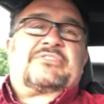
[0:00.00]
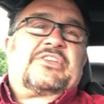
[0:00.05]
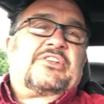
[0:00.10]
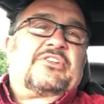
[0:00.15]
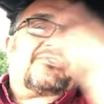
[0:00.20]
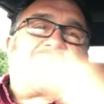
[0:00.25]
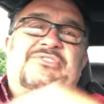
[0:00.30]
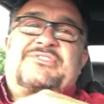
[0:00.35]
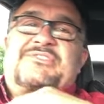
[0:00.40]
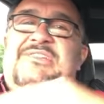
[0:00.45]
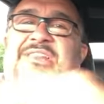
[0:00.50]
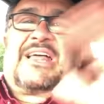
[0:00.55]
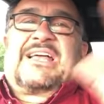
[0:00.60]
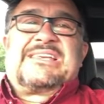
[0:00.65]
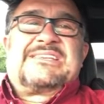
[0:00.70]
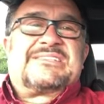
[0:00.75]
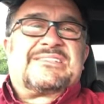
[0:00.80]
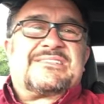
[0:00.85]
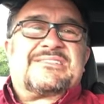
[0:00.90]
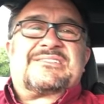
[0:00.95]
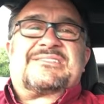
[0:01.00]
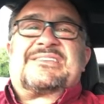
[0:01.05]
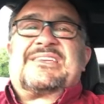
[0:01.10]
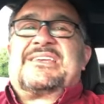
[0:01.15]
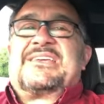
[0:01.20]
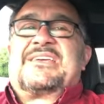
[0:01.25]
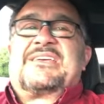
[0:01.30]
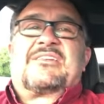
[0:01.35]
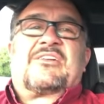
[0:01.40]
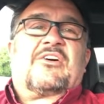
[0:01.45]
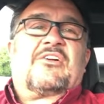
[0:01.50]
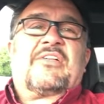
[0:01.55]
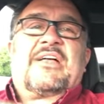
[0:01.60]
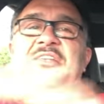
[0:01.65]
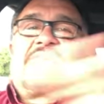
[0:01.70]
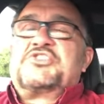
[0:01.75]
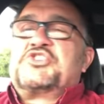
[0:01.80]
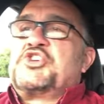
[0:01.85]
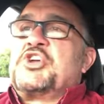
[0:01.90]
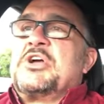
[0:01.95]
just licensing and all that
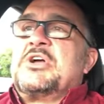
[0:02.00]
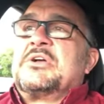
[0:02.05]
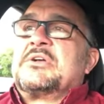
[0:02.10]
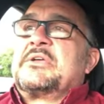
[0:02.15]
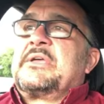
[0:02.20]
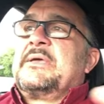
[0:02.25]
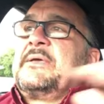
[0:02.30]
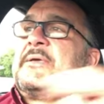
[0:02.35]
junk,